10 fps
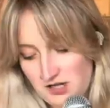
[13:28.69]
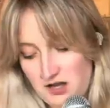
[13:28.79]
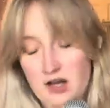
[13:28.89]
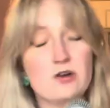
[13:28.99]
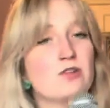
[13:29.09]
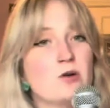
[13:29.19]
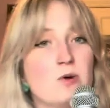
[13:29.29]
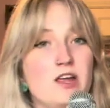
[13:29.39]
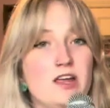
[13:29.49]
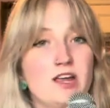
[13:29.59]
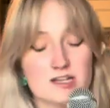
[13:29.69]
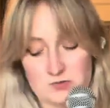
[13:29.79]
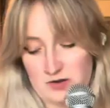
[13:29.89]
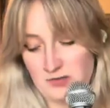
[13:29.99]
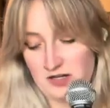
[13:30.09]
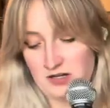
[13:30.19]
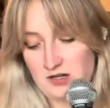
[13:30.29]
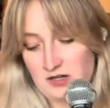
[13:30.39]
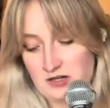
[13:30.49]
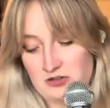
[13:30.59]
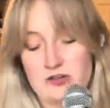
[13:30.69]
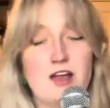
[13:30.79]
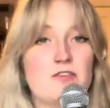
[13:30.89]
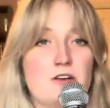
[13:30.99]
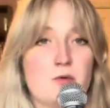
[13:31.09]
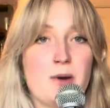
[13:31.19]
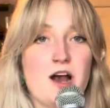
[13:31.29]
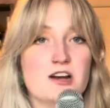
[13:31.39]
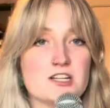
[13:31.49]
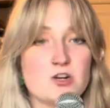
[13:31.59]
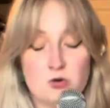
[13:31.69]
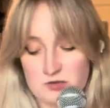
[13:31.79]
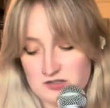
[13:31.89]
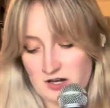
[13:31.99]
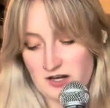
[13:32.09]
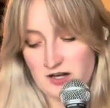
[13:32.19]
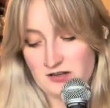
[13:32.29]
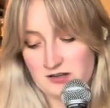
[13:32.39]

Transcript: I don't think we as women should ever have a part in co-signing